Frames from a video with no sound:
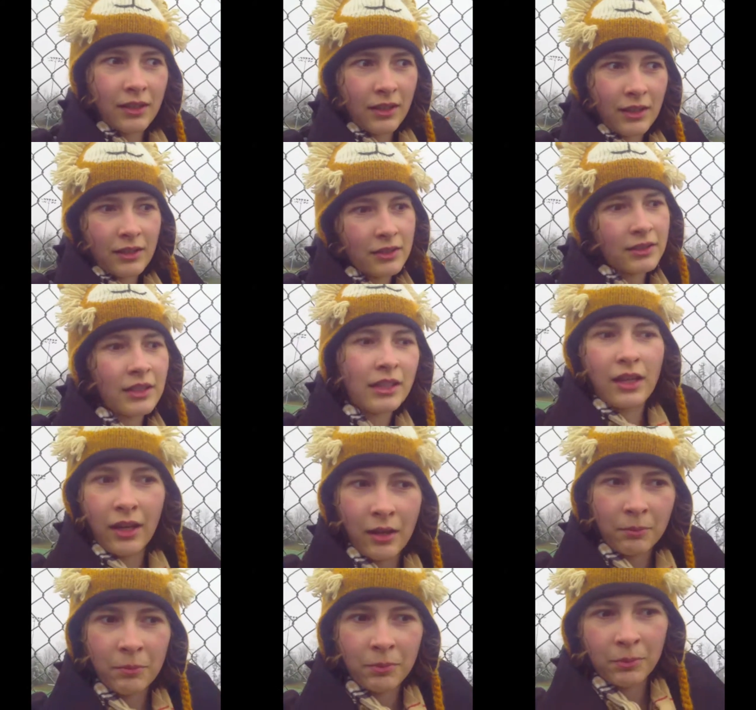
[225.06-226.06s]
indie
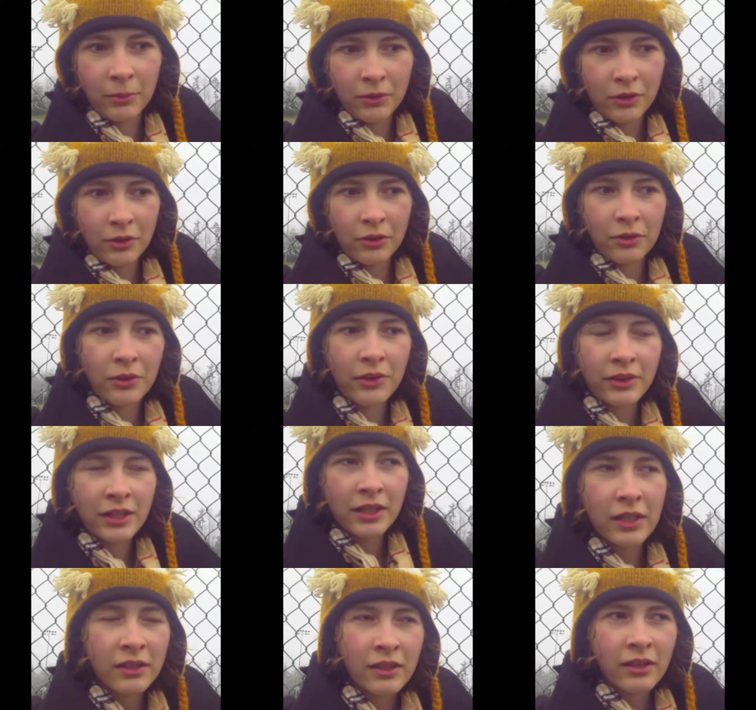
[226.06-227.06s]
hip girl
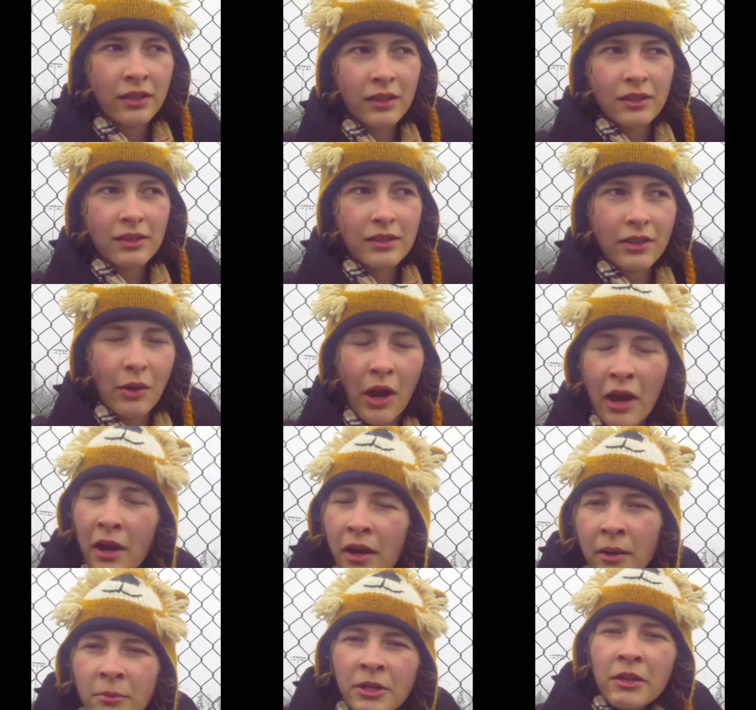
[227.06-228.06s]
thing. So I,
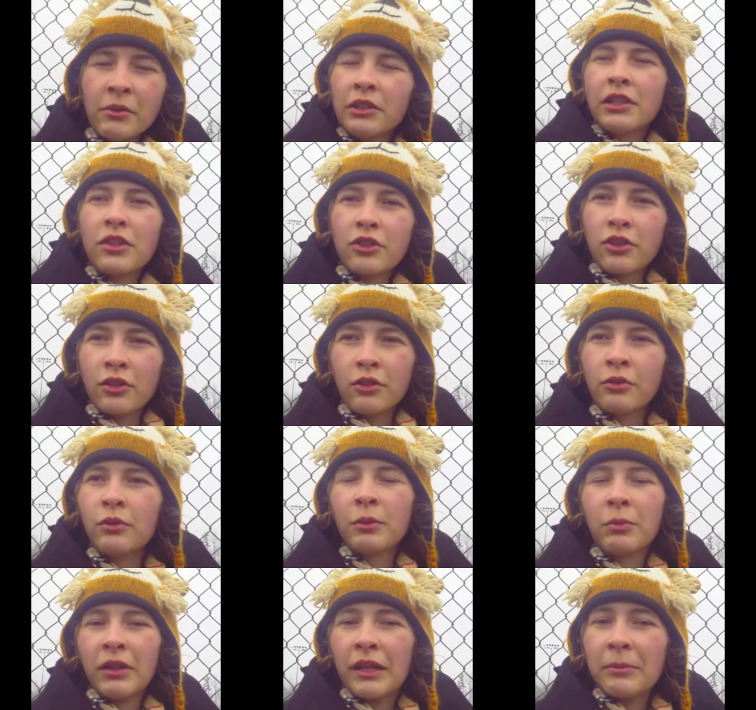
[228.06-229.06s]
am not really sure who
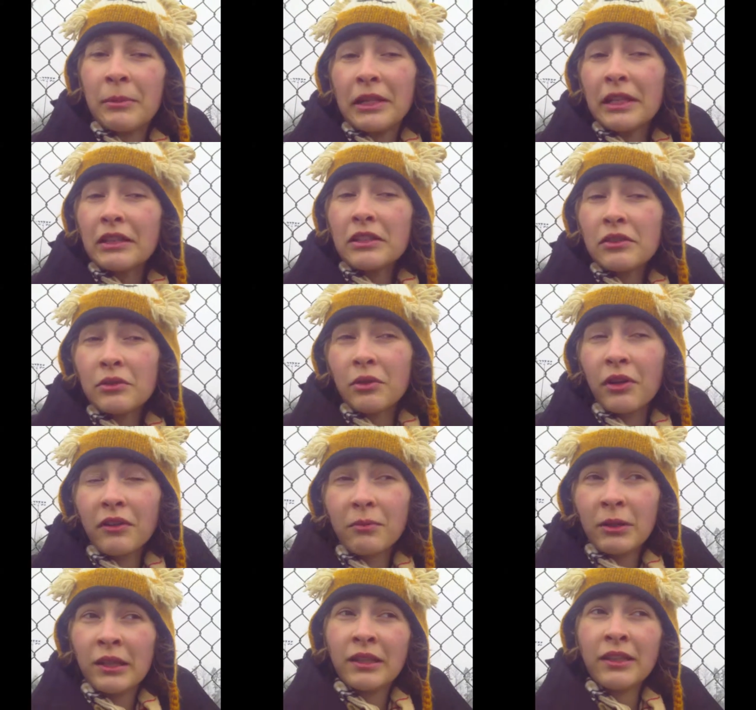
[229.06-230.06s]
would play me in the story of
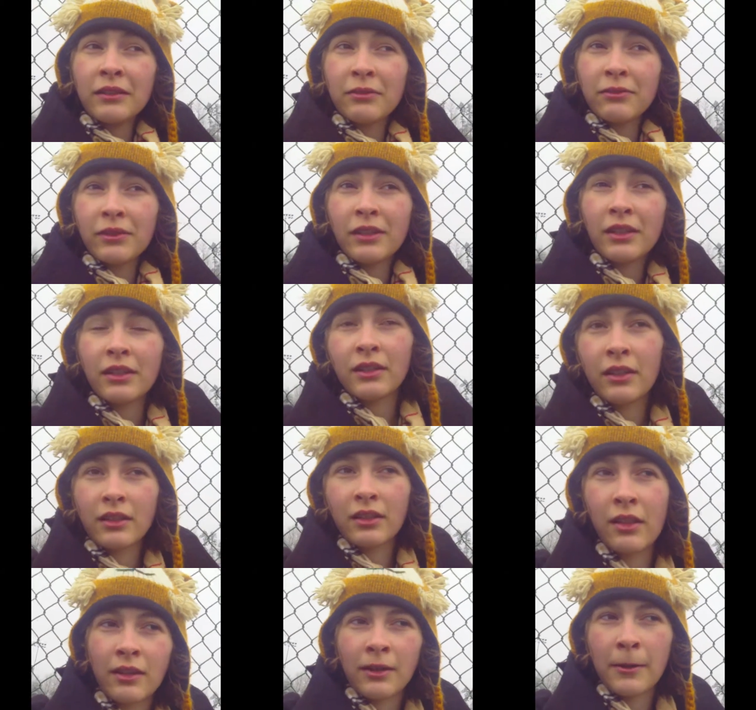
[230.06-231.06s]
my
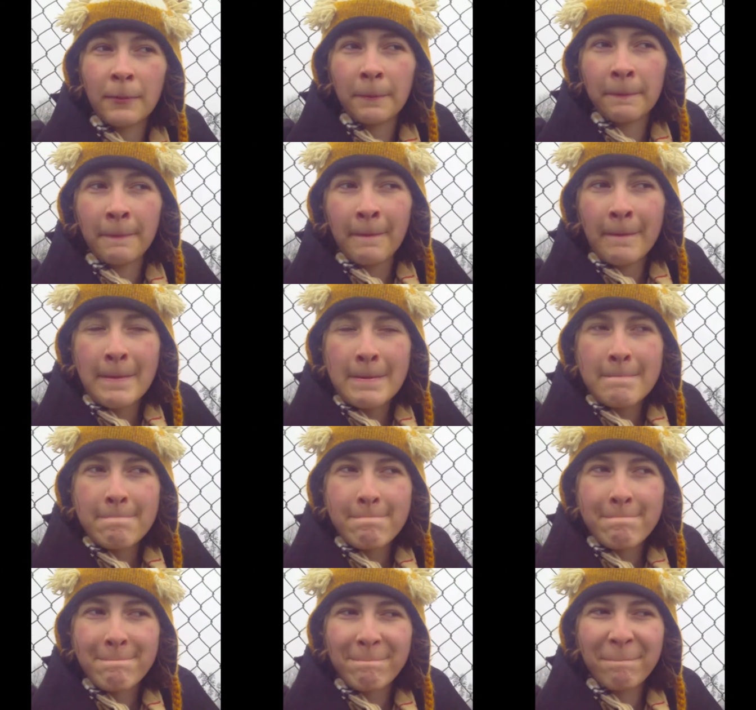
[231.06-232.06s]
life. Um,
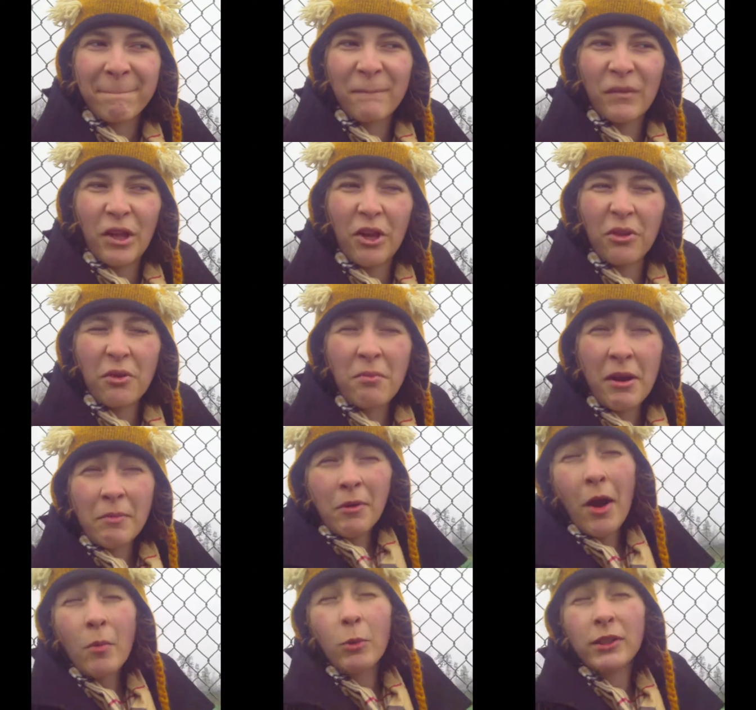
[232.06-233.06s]
although my
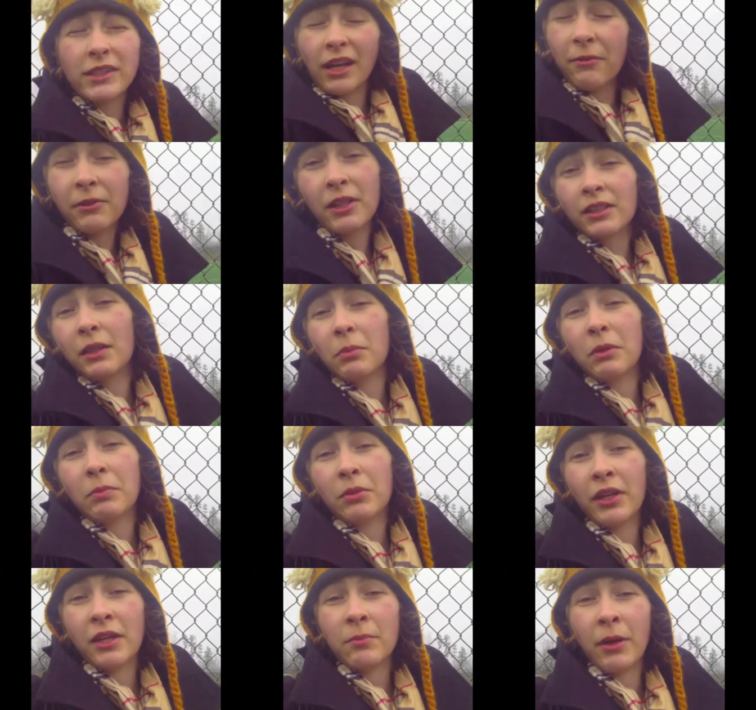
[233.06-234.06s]
mom would definitely be
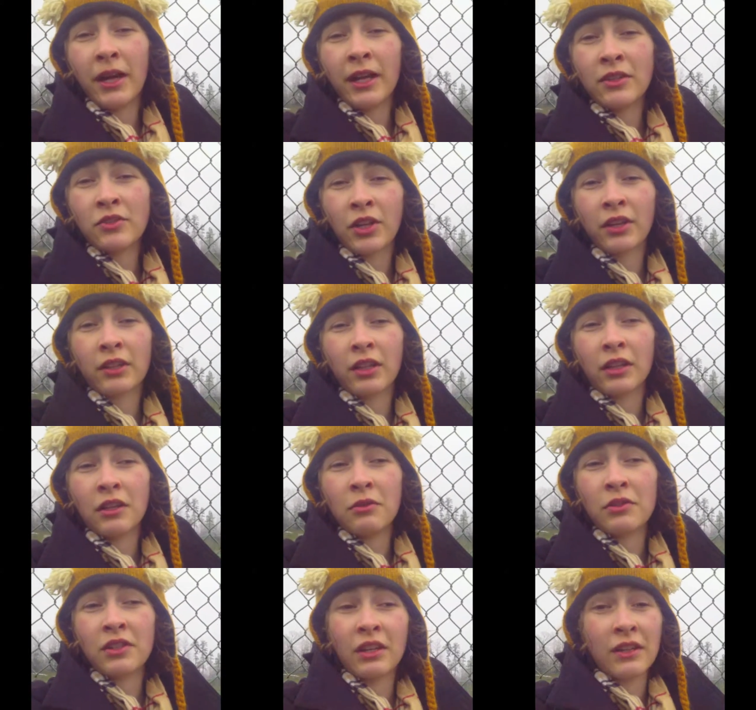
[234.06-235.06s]
played by Anjelica
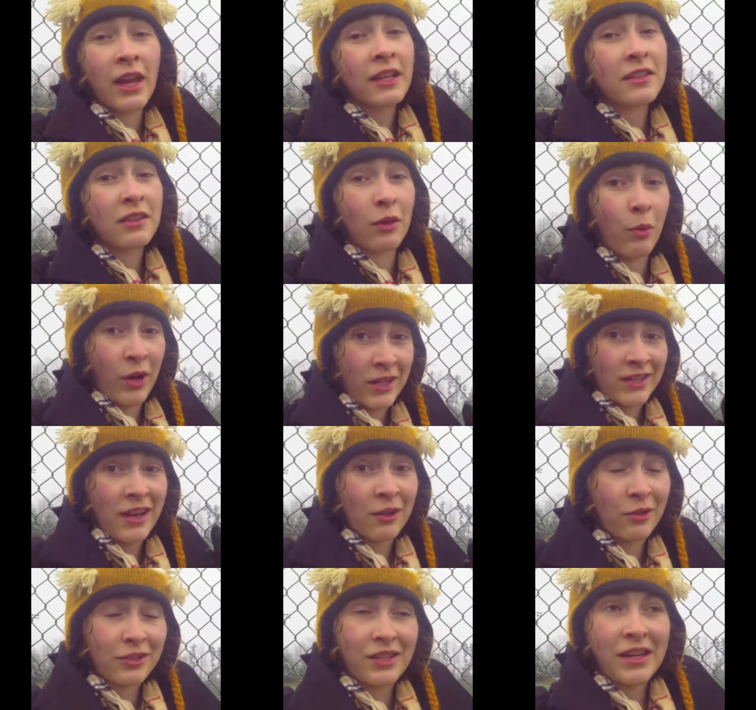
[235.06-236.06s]
Huston. That's the Wes
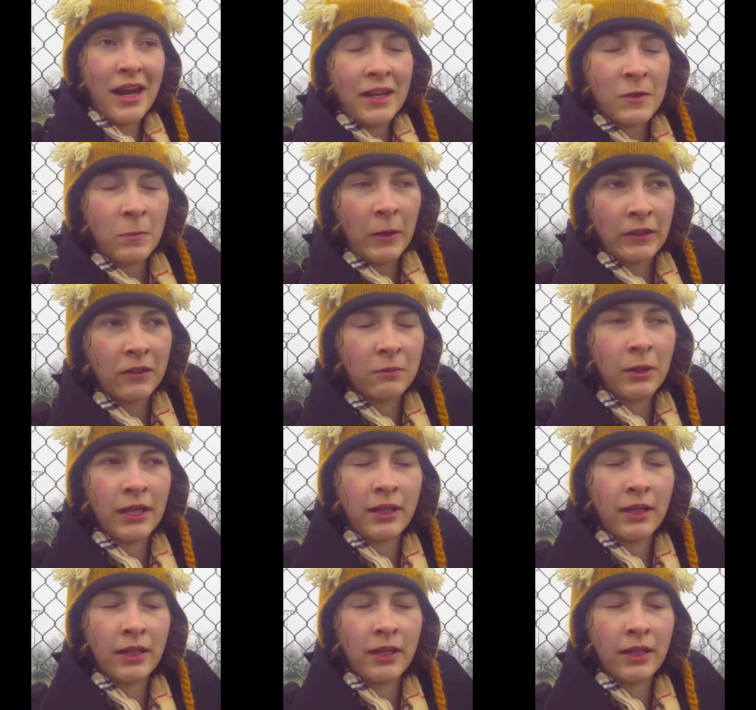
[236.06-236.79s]
Anderson aspect of my